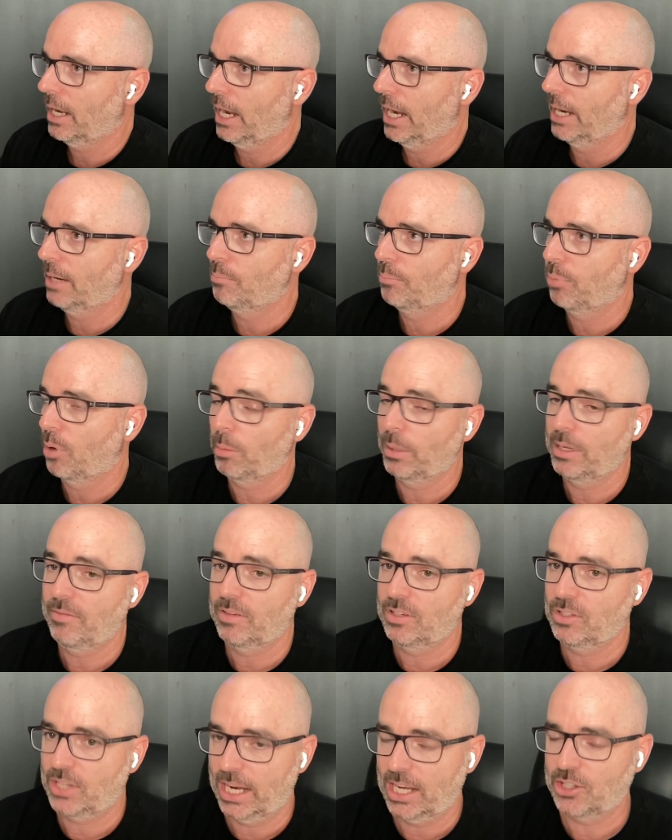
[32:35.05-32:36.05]
and probably
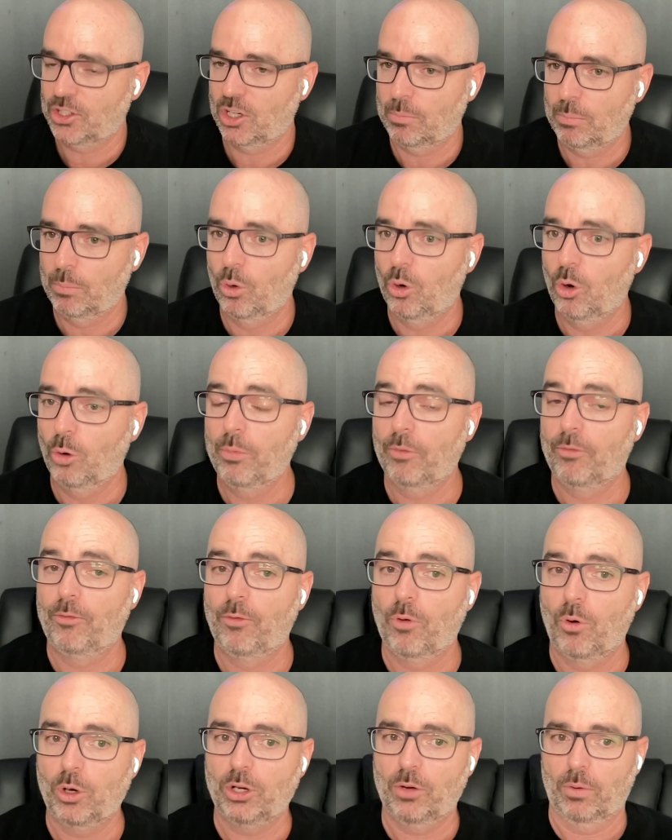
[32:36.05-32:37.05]
even test it more
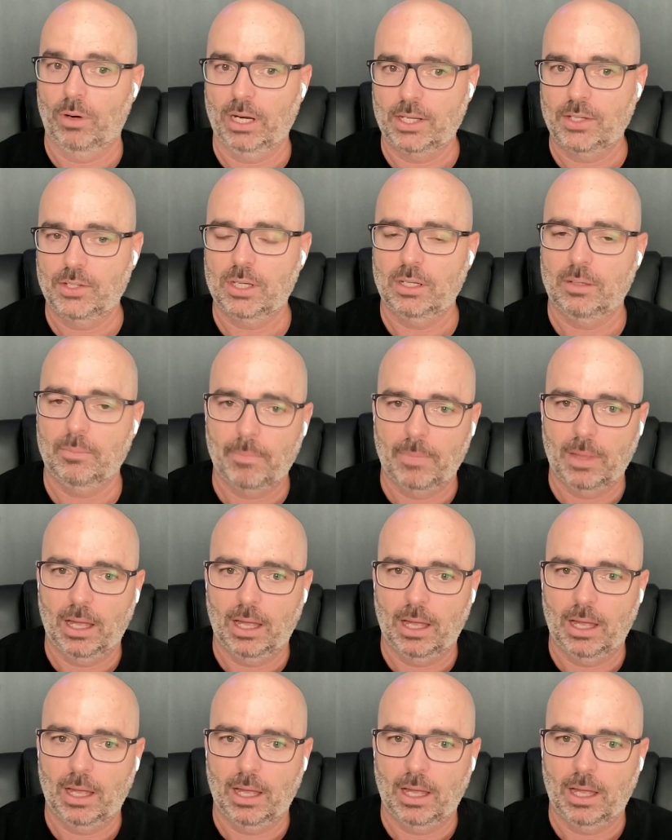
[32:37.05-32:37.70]
before you release it.